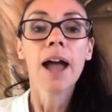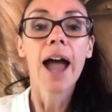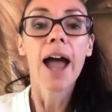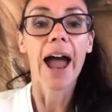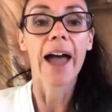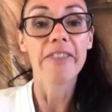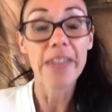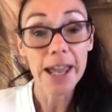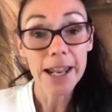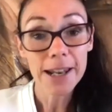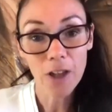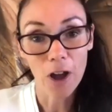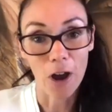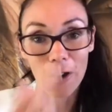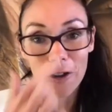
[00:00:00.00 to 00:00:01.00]
And then,
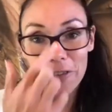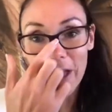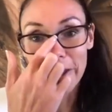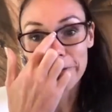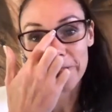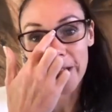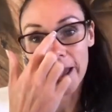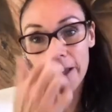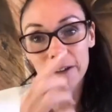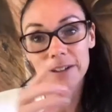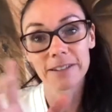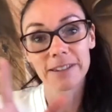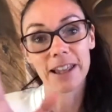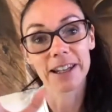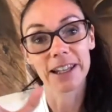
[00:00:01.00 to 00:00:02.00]
though, they found
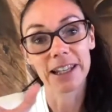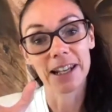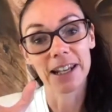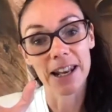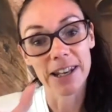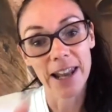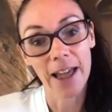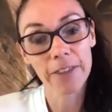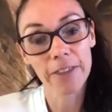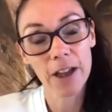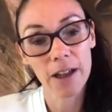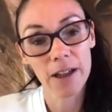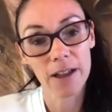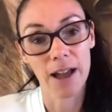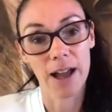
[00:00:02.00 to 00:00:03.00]
that in
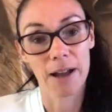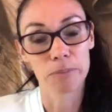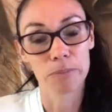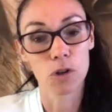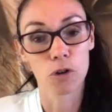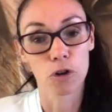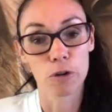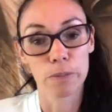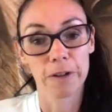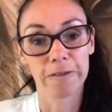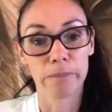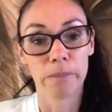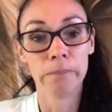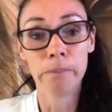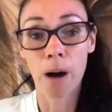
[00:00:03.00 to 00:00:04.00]
another um, group of
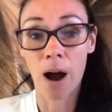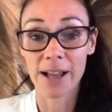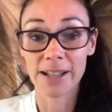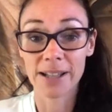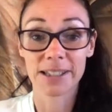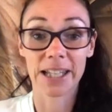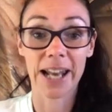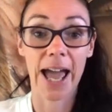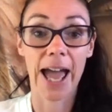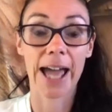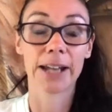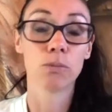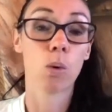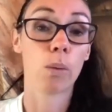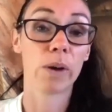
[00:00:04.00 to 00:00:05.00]
mice that
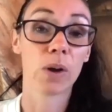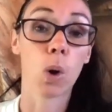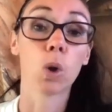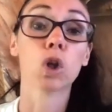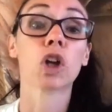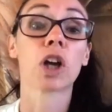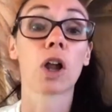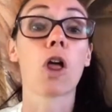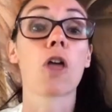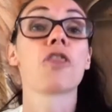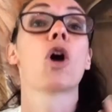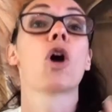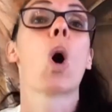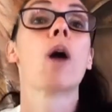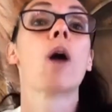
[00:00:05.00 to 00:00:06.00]
had what we call a
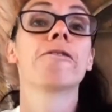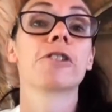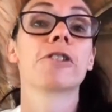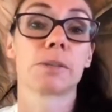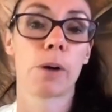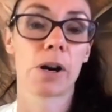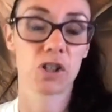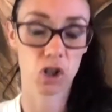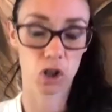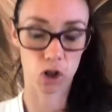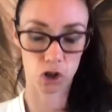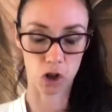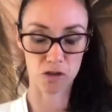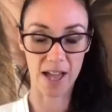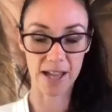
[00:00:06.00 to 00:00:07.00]
klotho overexpression,
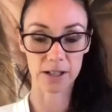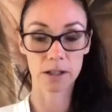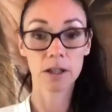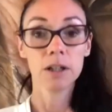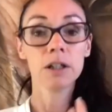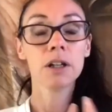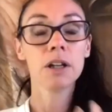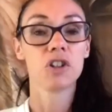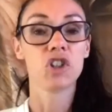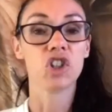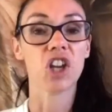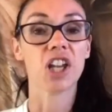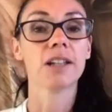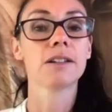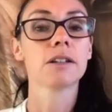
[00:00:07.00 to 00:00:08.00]
so that
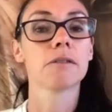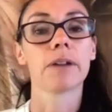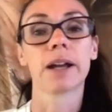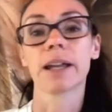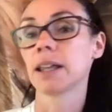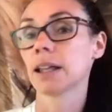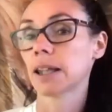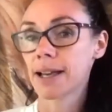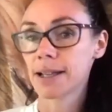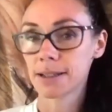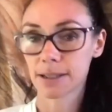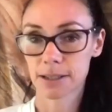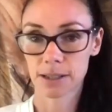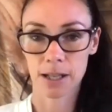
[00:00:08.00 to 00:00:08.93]
gene that regulates